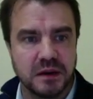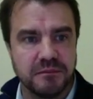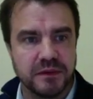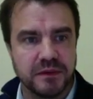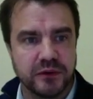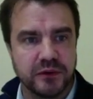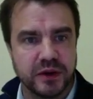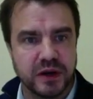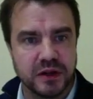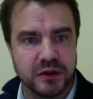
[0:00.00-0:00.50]

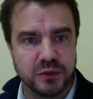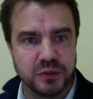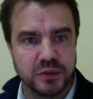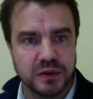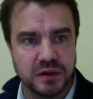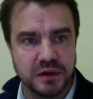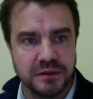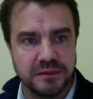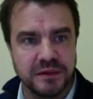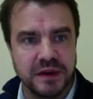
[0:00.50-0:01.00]
around the
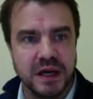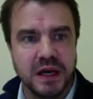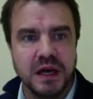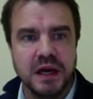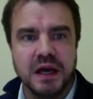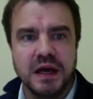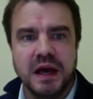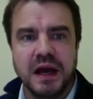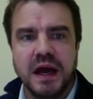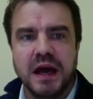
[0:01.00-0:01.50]
world.
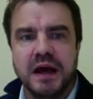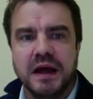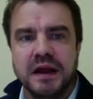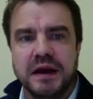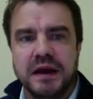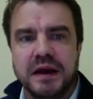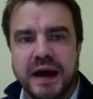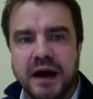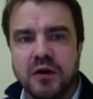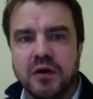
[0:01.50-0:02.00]

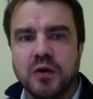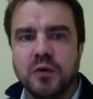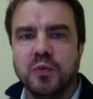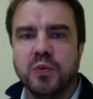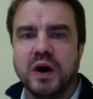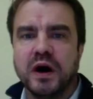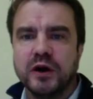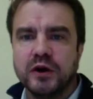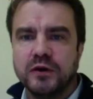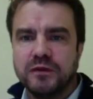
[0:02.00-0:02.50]
Now,
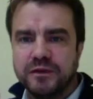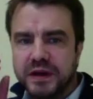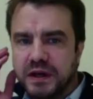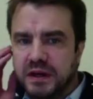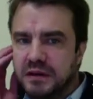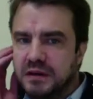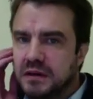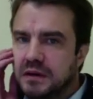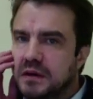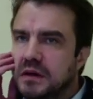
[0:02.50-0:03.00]
one of
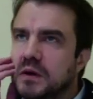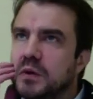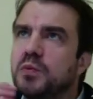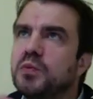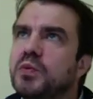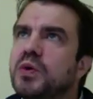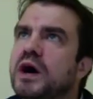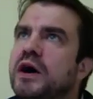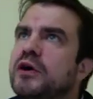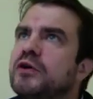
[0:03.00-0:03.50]
the
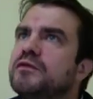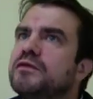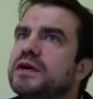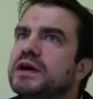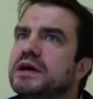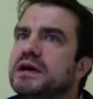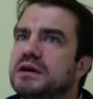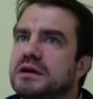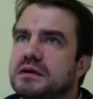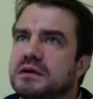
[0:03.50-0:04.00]

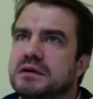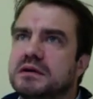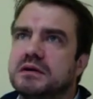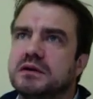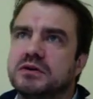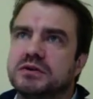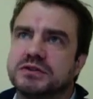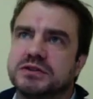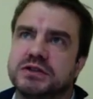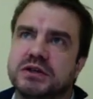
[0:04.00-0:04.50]

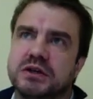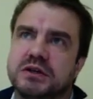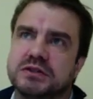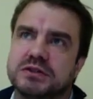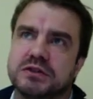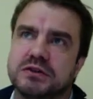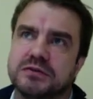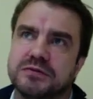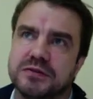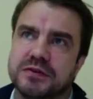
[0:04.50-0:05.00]

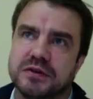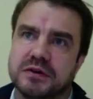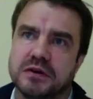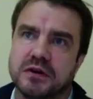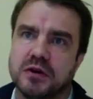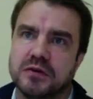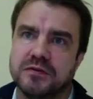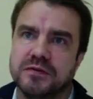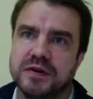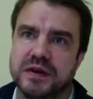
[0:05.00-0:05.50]
concerns of
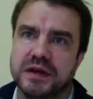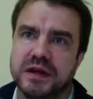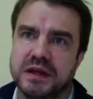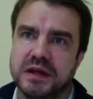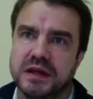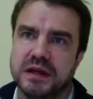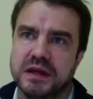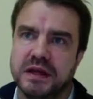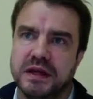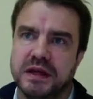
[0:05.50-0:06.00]

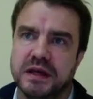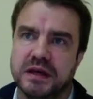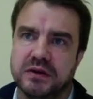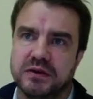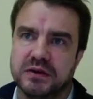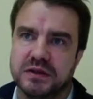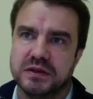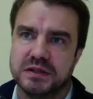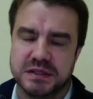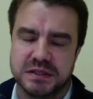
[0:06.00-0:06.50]
the
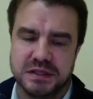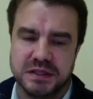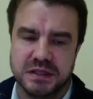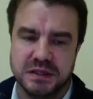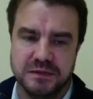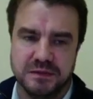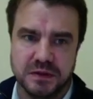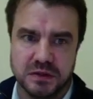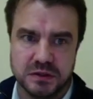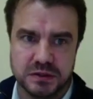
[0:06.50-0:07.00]
increases in
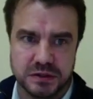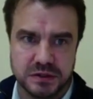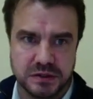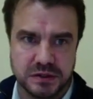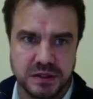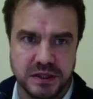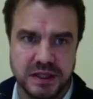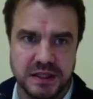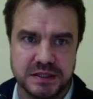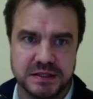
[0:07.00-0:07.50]

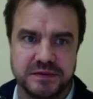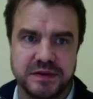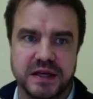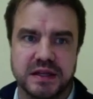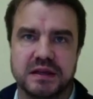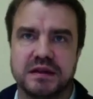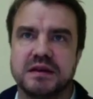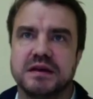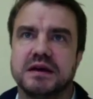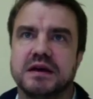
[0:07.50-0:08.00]
divorce is that
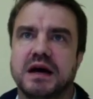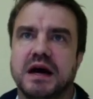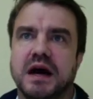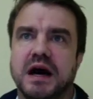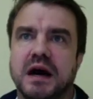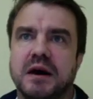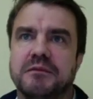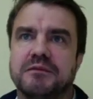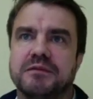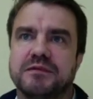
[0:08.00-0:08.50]

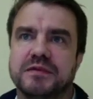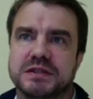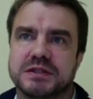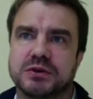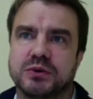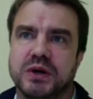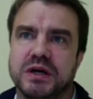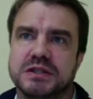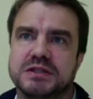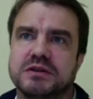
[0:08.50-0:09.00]
this
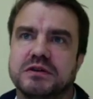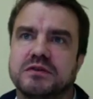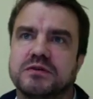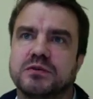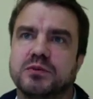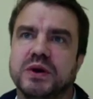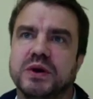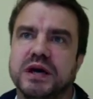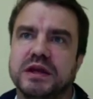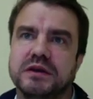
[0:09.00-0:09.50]
question of
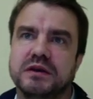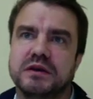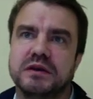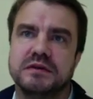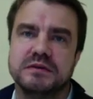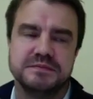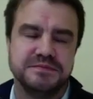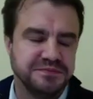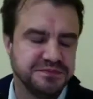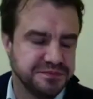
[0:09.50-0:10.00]

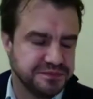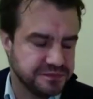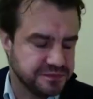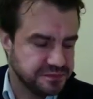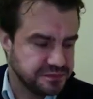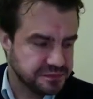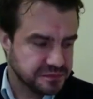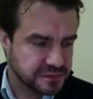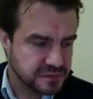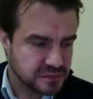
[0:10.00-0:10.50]
whether
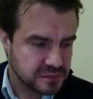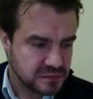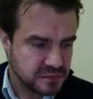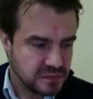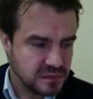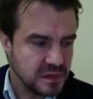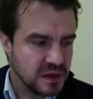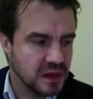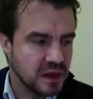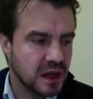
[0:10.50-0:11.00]

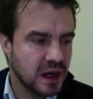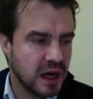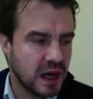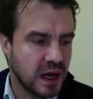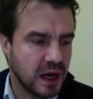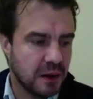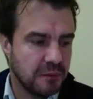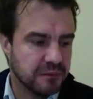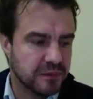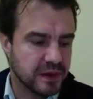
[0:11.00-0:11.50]

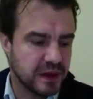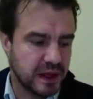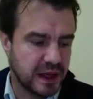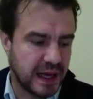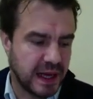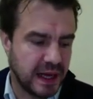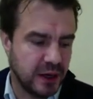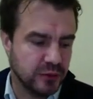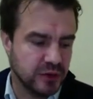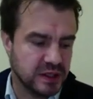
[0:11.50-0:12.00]

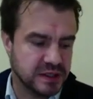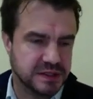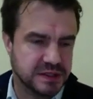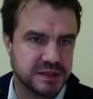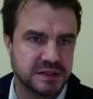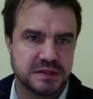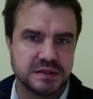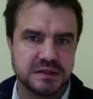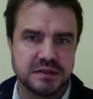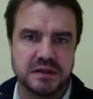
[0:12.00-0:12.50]
how
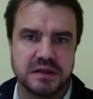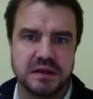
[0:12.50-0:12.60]
does